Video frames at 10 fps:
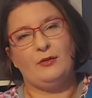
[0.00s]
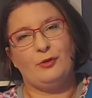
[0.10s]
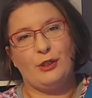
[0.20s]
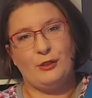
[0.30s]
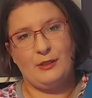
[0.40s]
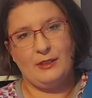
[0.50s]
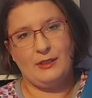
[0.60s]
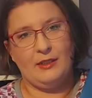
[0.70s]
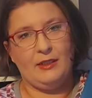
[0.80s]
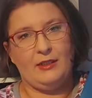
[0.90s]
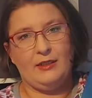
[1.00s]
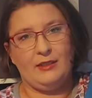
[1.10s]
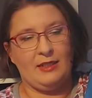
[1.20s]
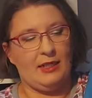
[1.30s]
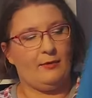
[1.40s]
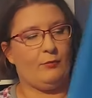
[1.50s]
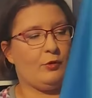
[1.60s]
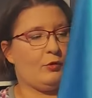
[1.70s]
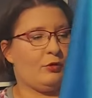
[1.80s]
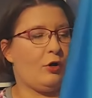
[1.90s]
jersey in the same
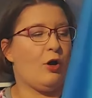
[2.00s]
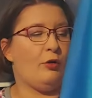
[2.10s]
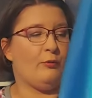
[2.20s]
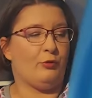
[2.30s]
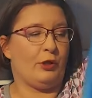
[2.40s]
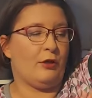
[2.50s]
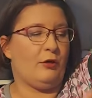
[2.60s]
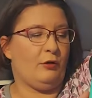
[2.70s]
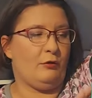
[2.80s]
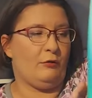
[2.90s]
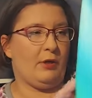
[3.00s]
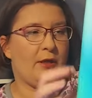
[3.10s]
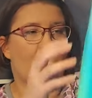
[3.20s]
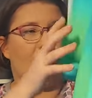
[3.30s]
ombre colorway